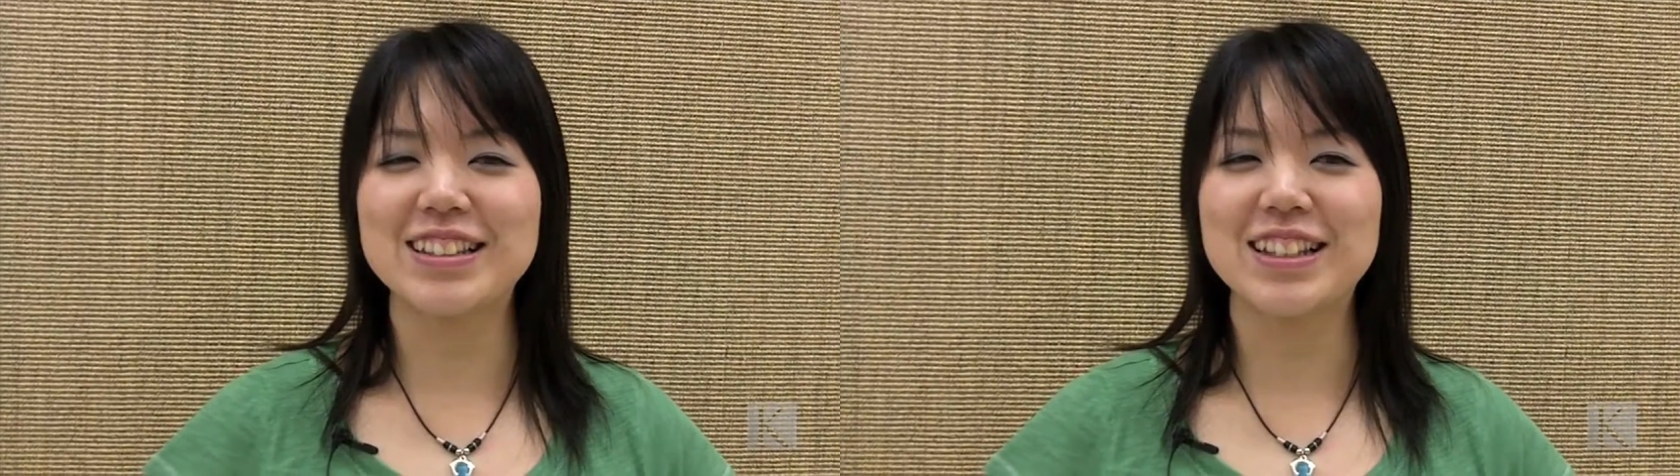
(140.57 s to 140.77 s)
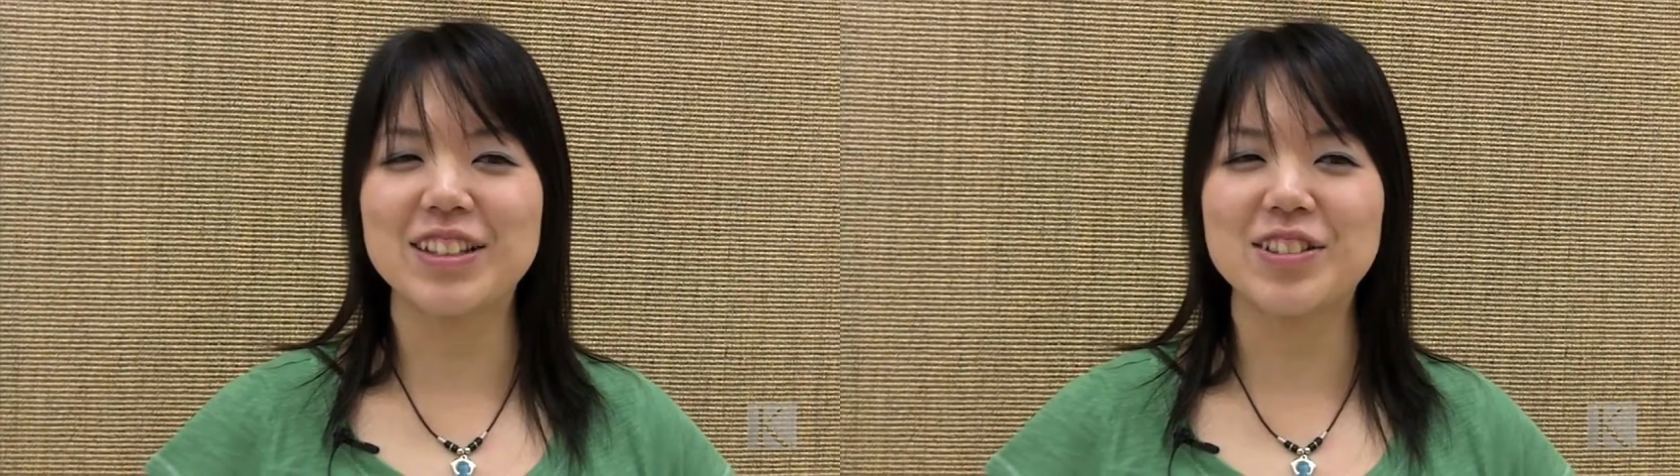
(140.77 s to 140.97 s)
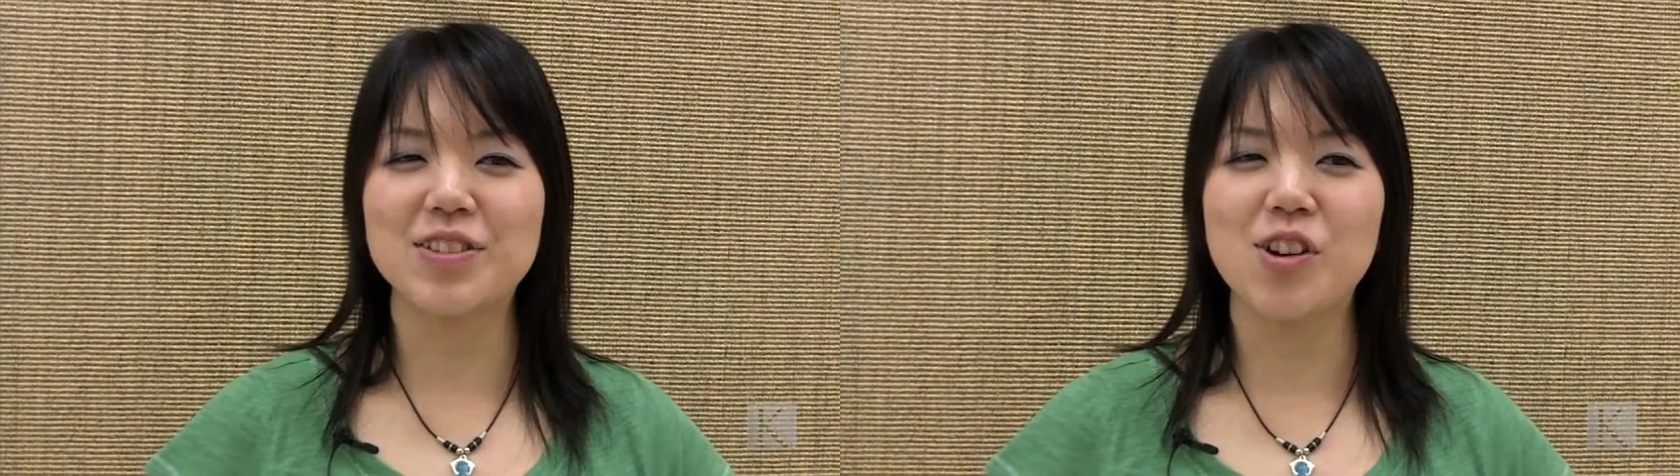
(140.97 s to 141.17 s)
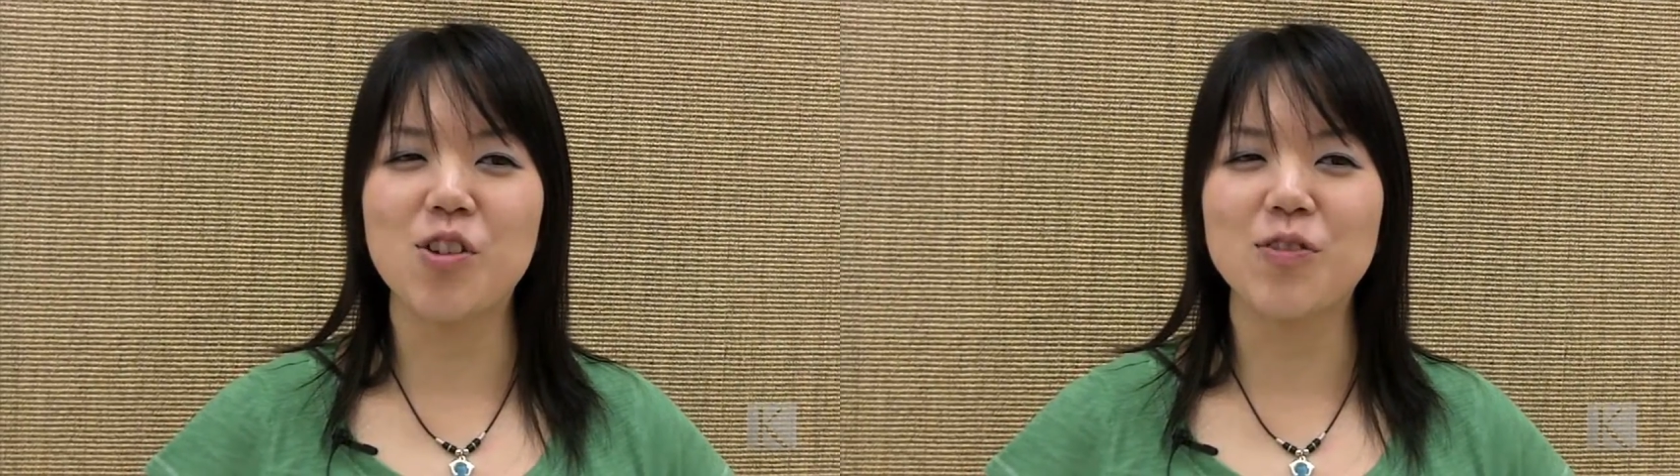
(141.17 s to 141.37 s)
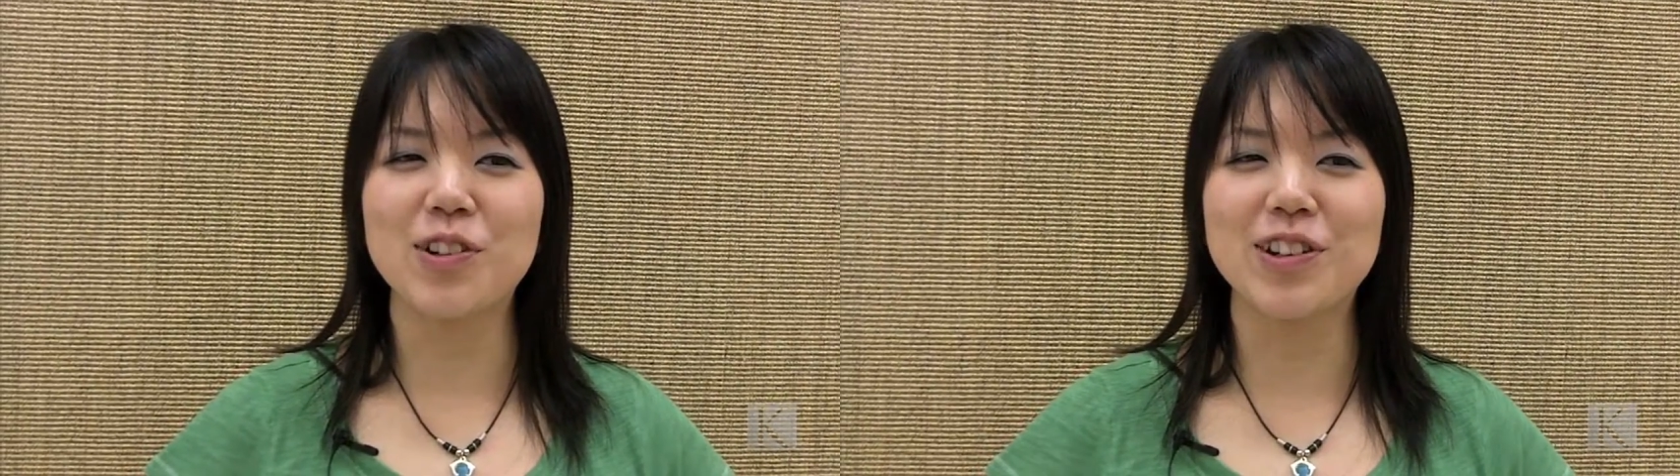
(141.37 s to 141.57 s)
Like
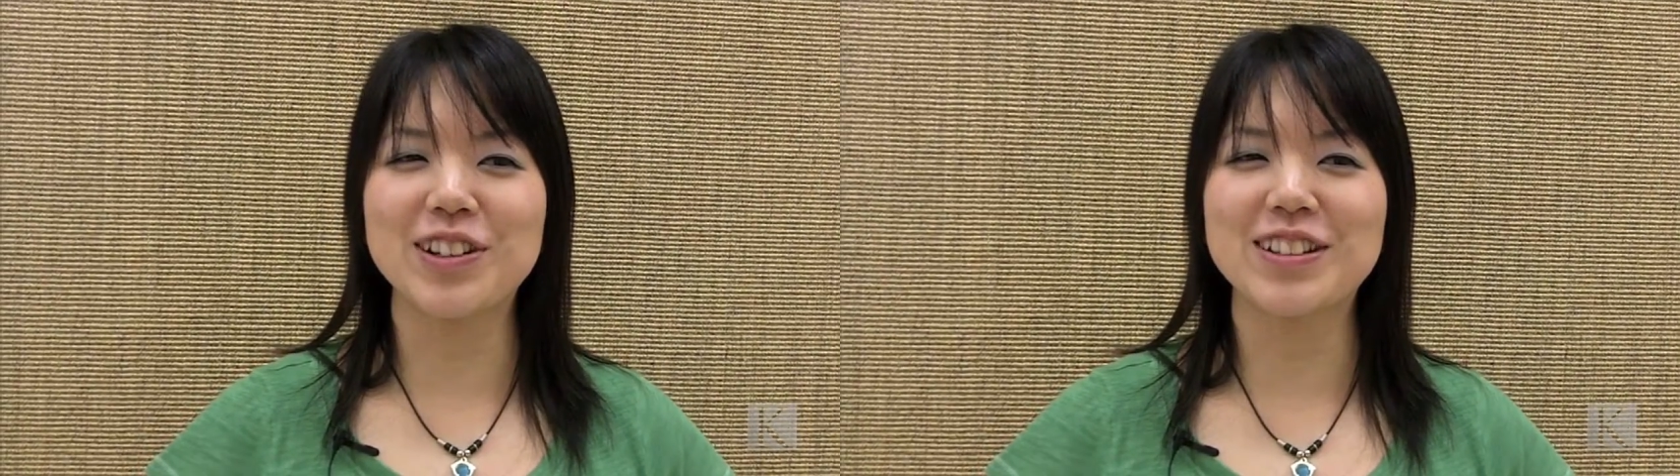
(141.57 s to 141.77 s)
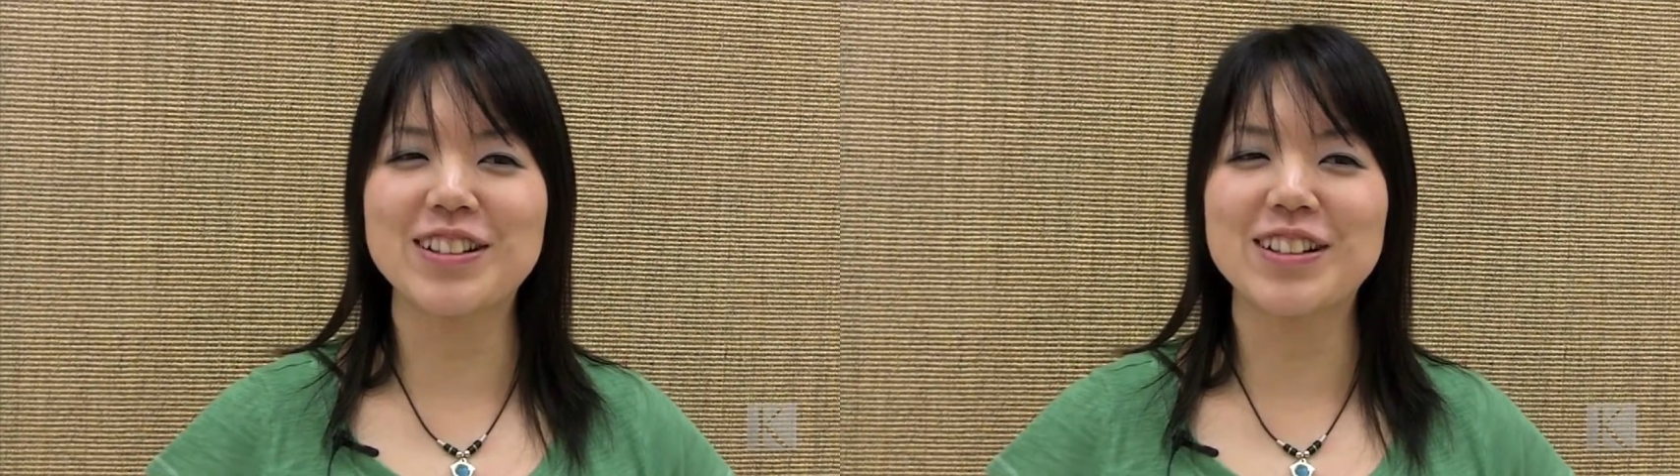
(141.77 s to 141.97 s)
homework.